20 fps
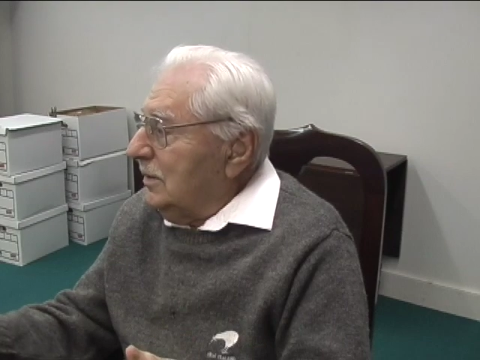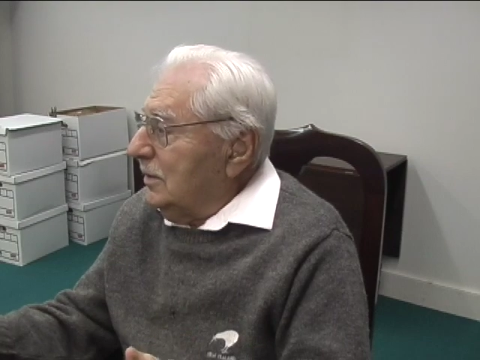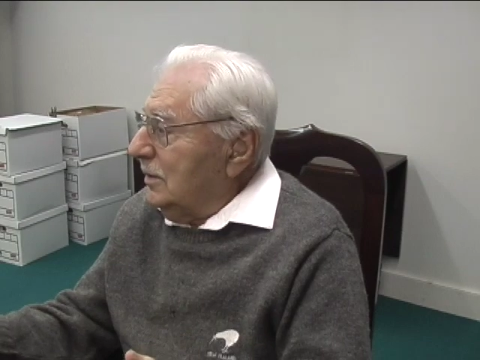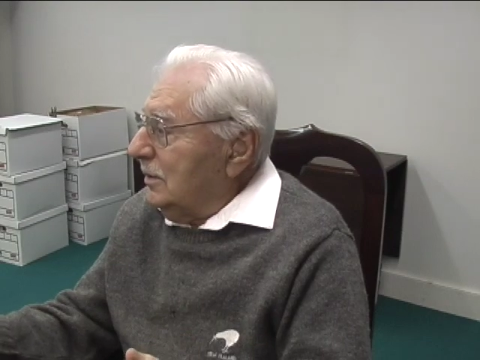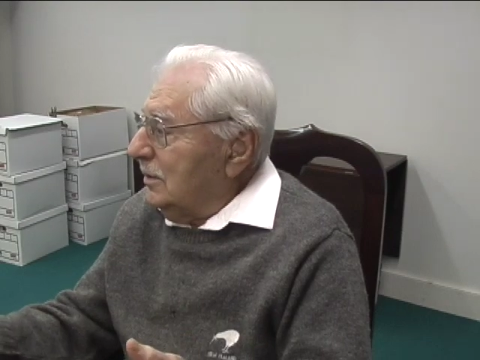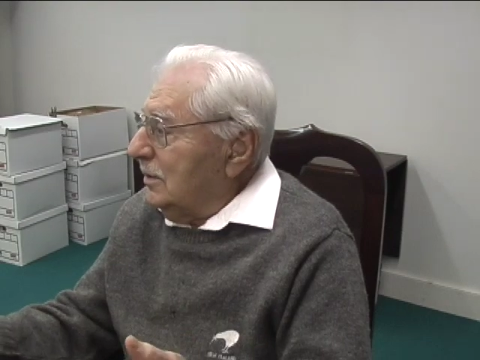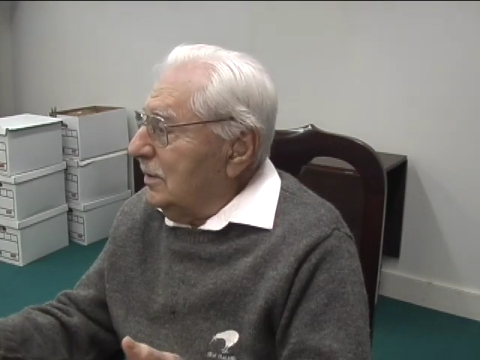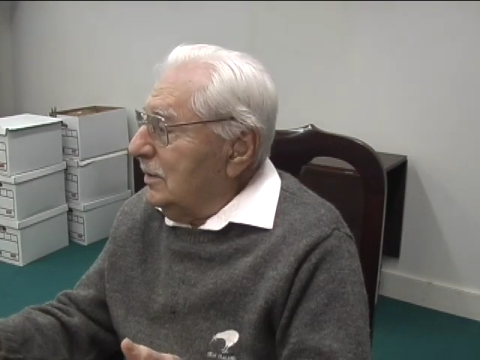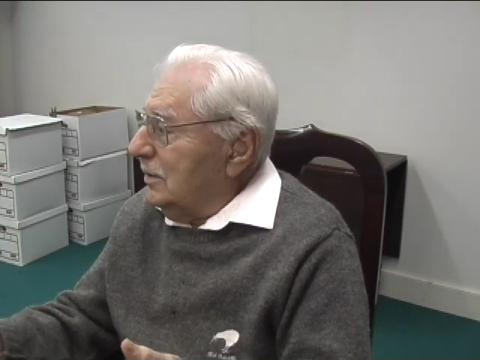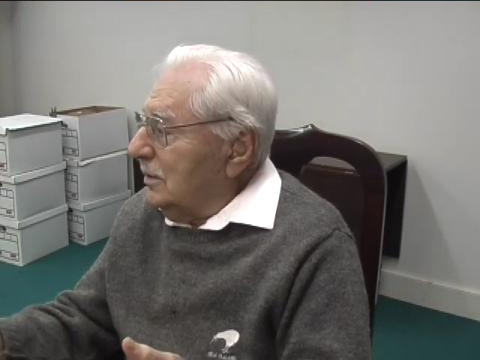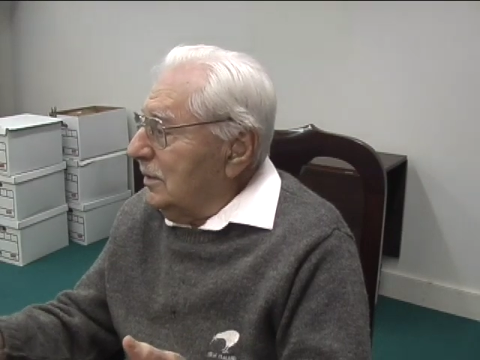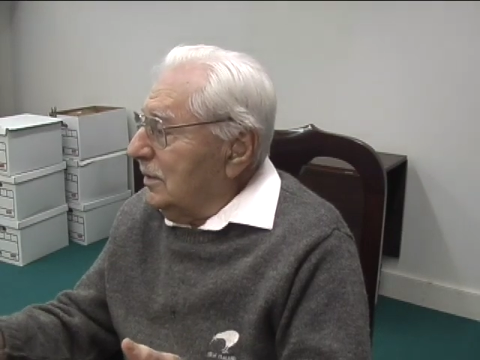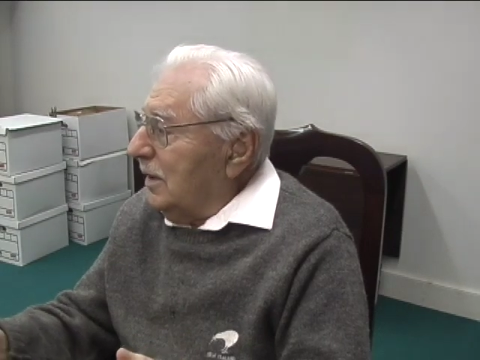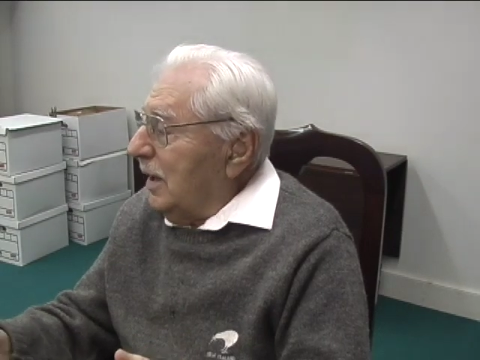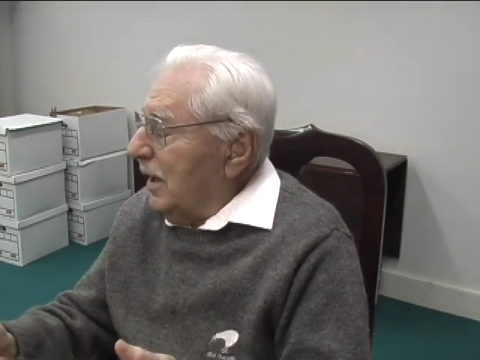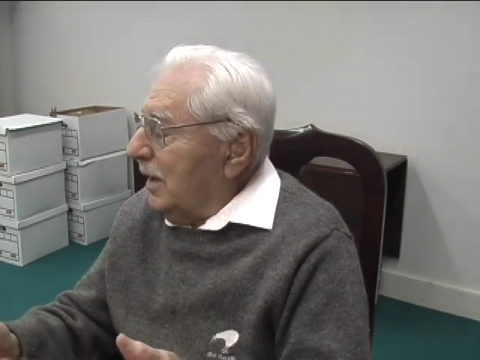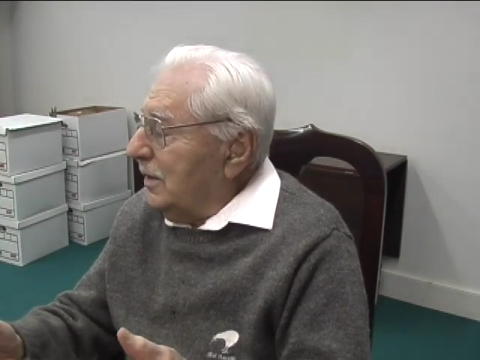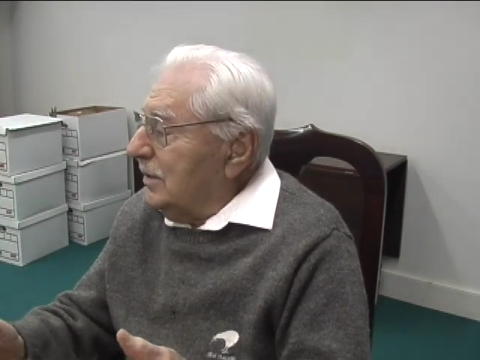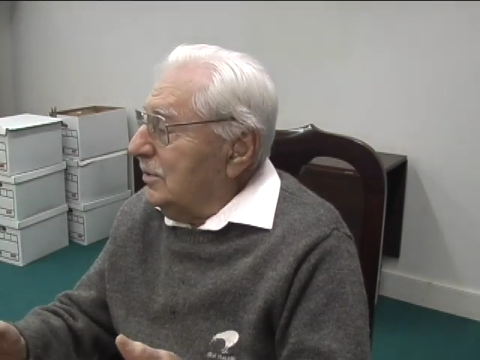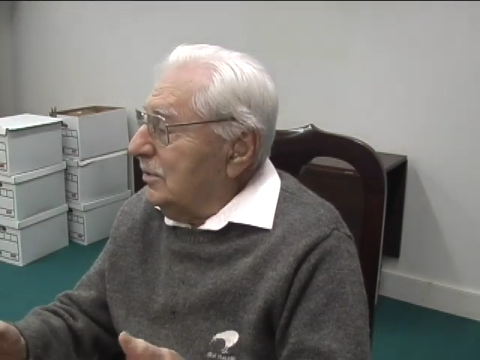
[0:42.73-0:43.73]
you either
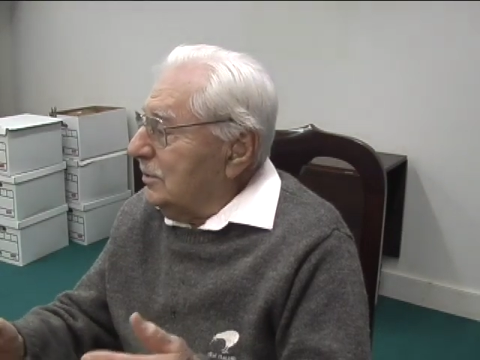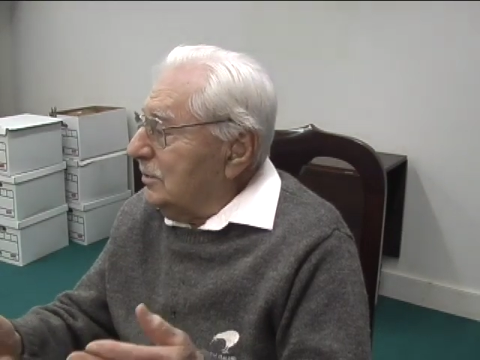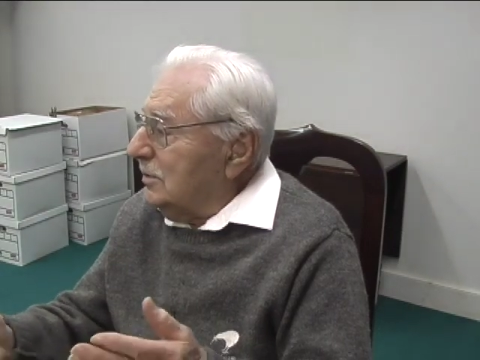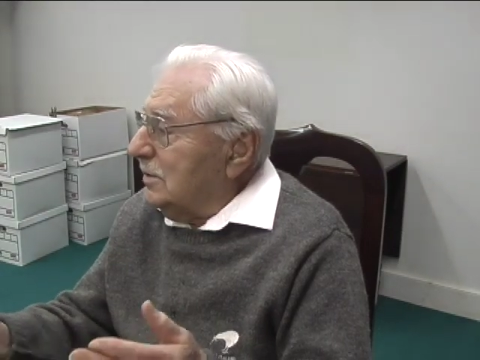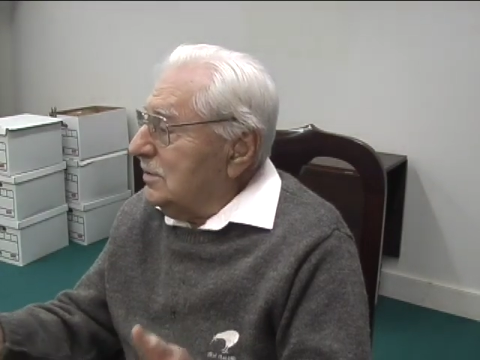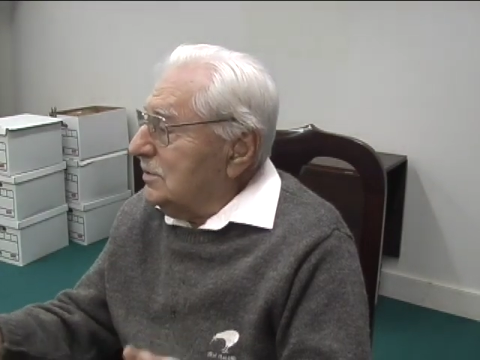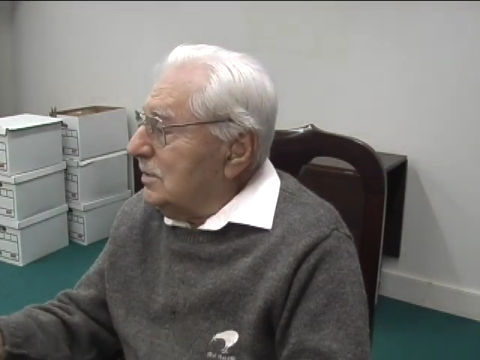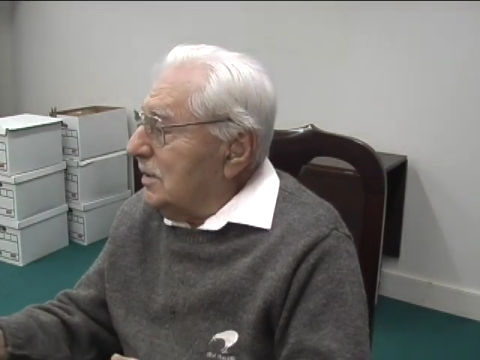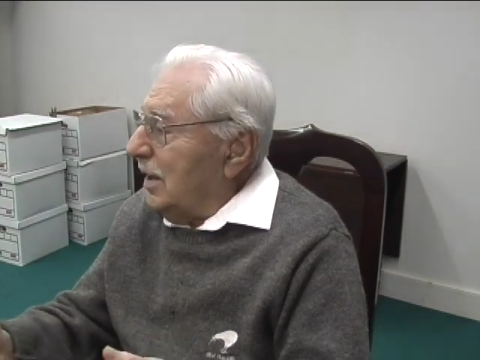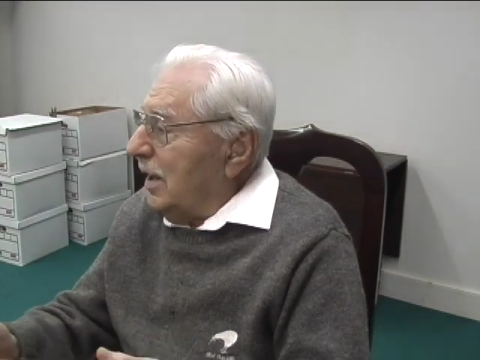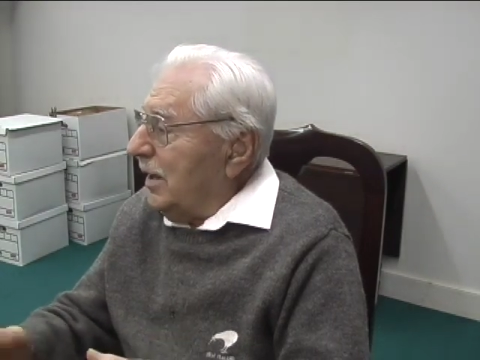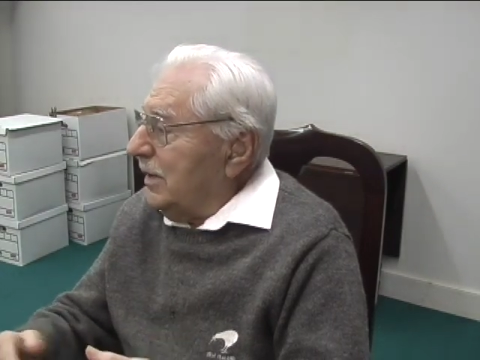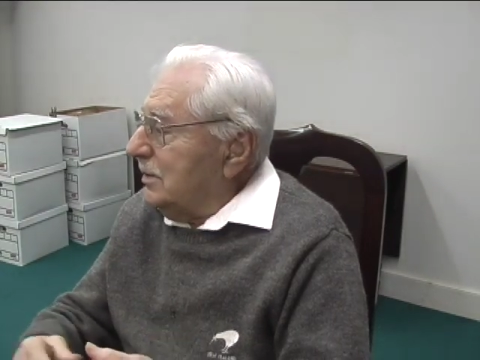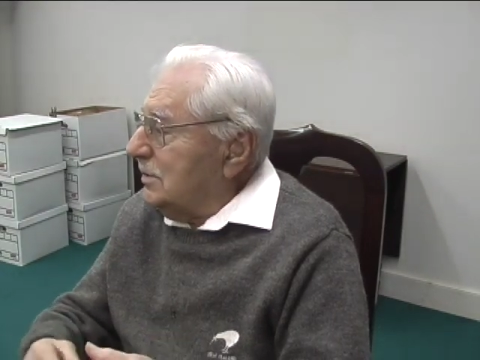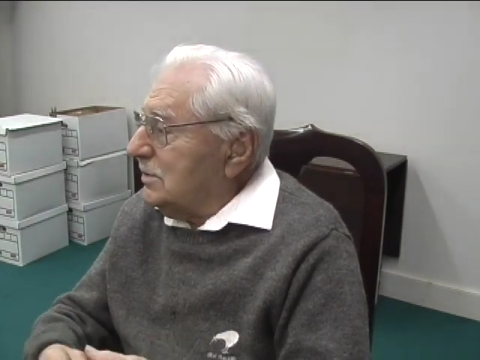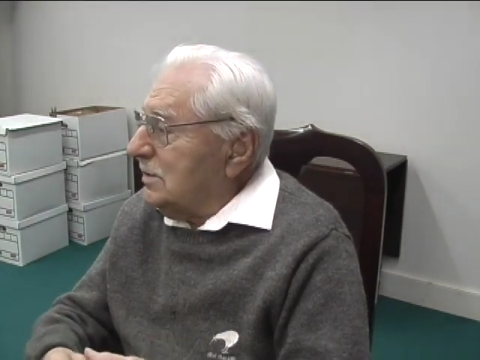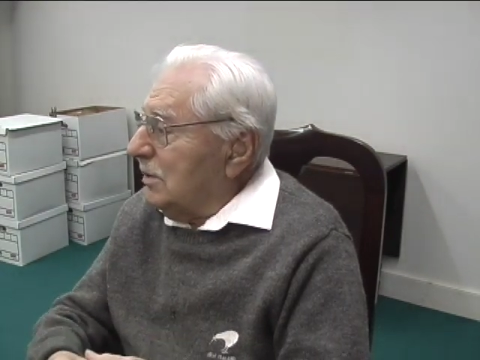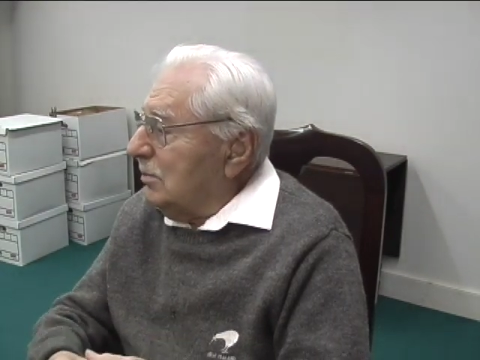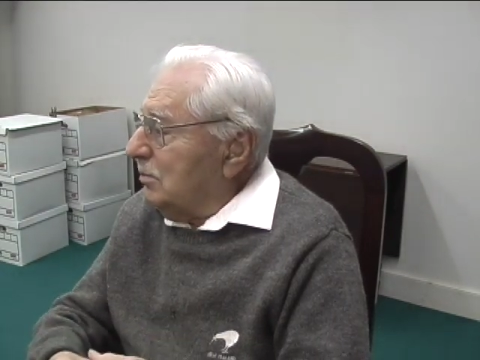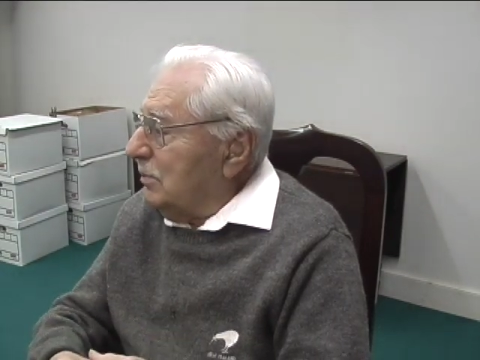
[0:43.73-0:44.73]
like or dislike
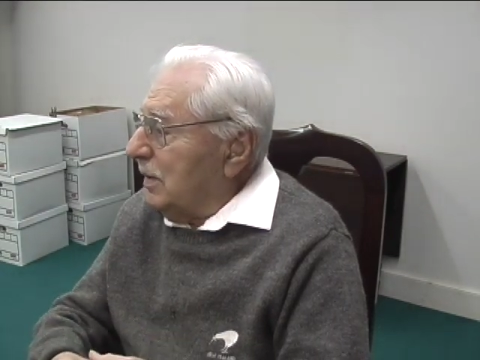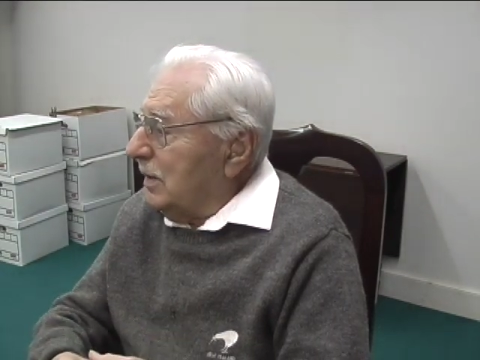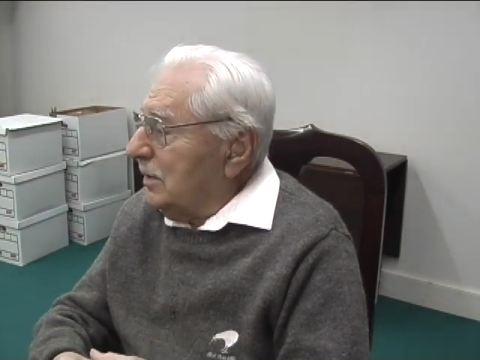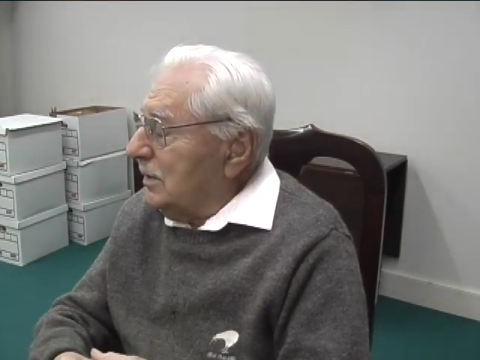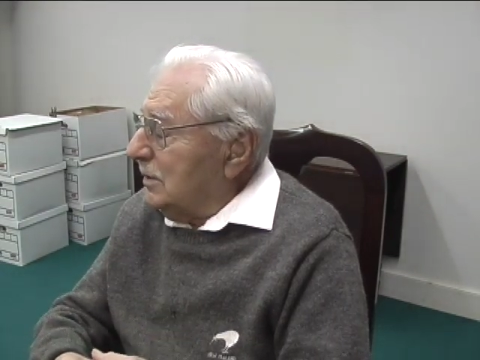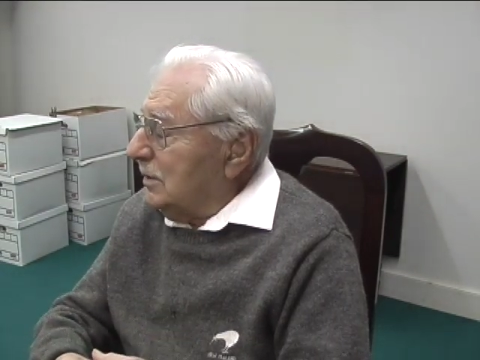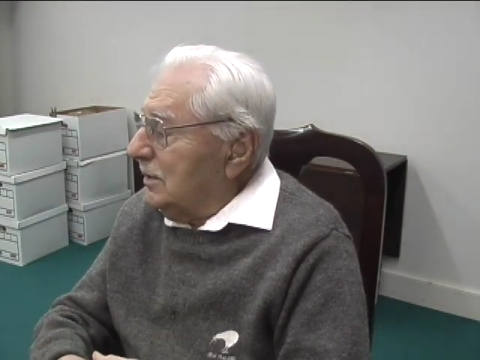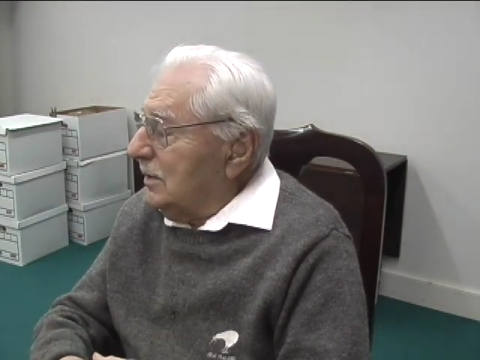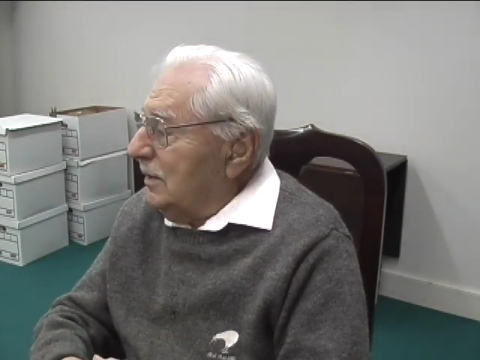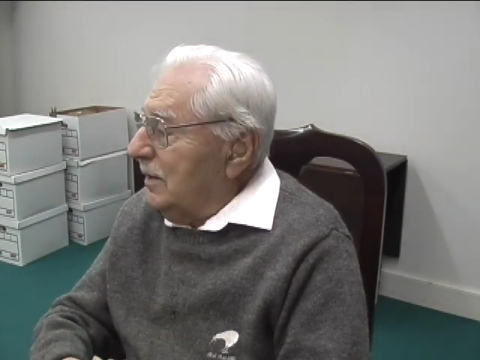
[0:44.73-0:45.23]
somebody,